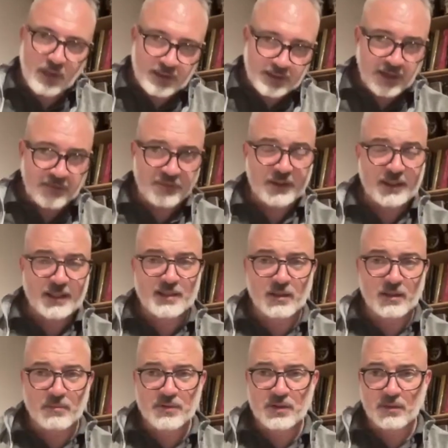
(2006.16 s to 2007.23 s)
definitely
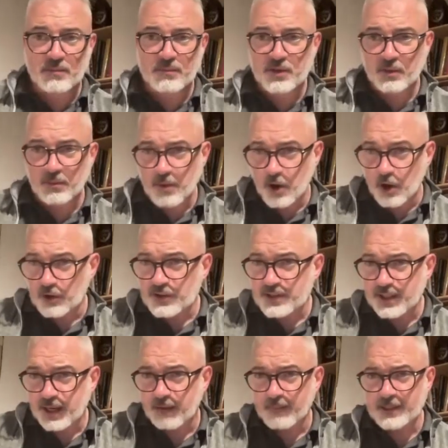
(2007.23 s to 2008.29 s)
some earth
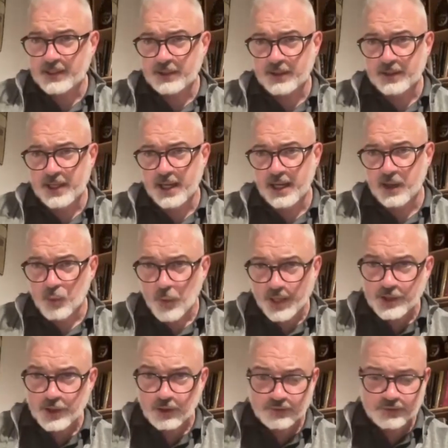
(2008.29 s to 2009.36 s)
character in there,
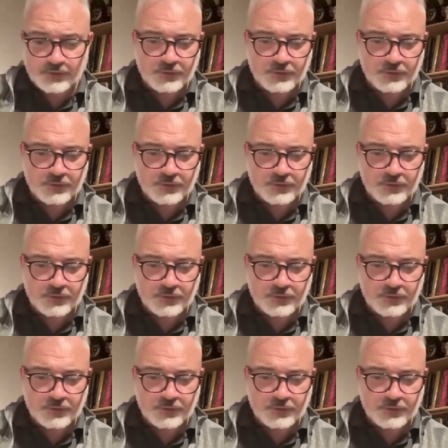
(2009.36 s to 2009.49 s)
wet earth